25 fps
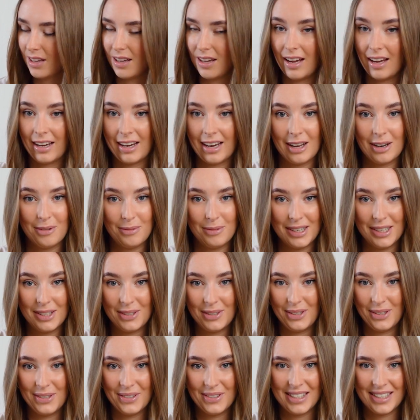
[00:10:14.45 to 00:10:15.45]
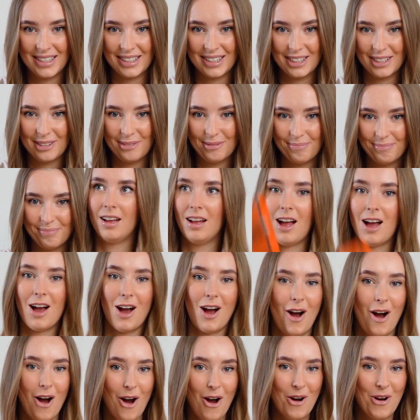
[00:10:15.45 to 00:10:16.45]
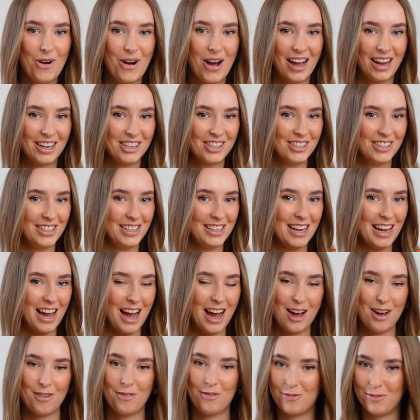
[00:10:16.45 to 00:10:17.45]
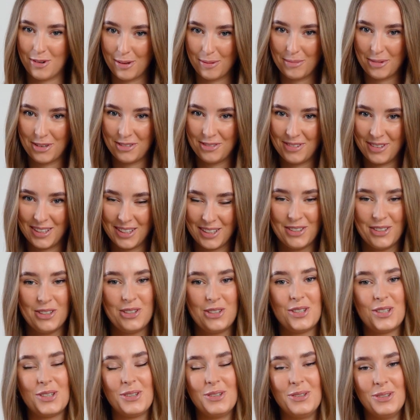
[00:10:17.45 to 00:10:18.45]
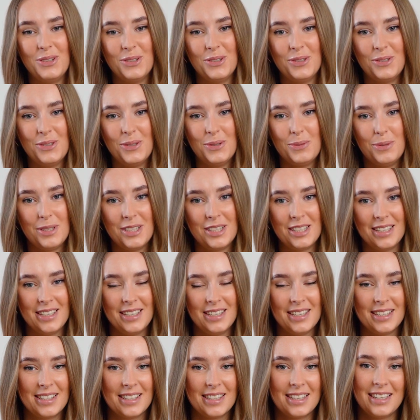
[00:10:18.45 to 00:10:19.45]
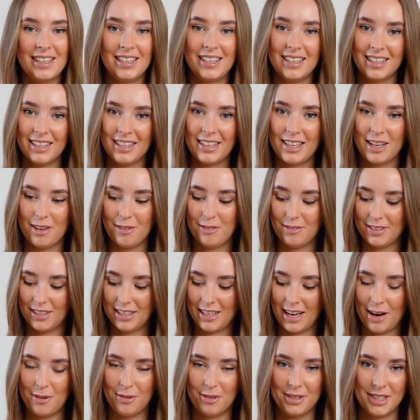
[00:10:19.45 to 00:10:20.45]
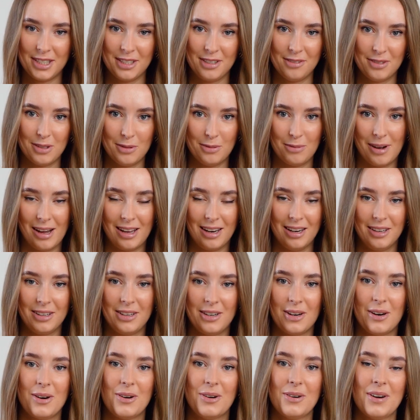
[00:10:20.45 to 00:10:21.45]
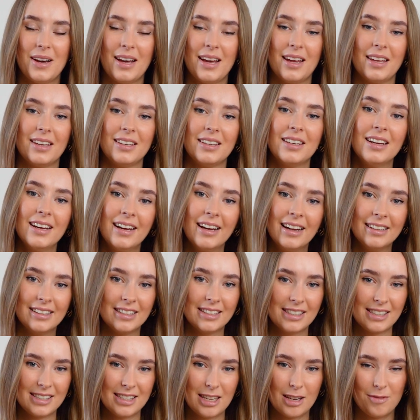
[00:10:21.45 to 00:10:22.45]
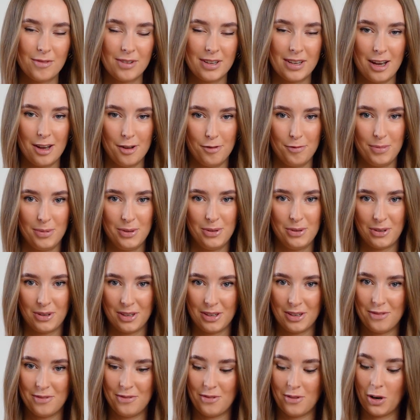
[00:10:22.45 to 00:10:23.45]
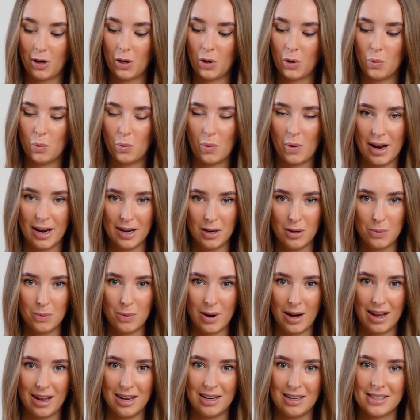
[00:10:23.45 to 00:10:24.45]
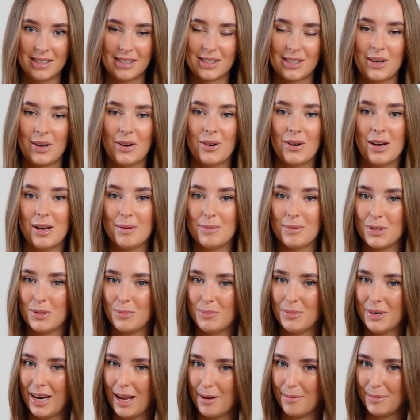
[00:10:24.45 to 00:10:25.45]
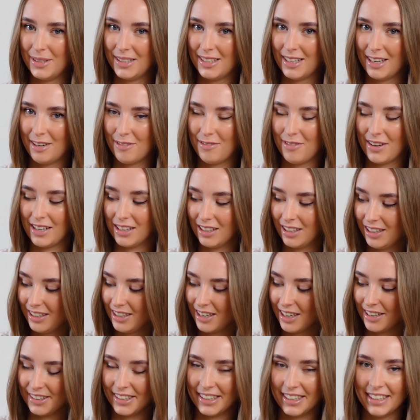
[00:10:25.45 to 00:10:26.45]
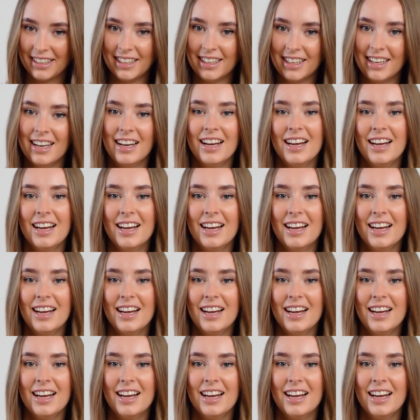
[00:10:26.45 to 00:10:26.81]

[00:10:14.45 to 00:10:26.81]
I can't wait to use it. Oh, actually I have one more thing to show you, which is a little gift that I received a while ago, and this is something I've been looking for quite a while, so I'm super happy that I finally got it.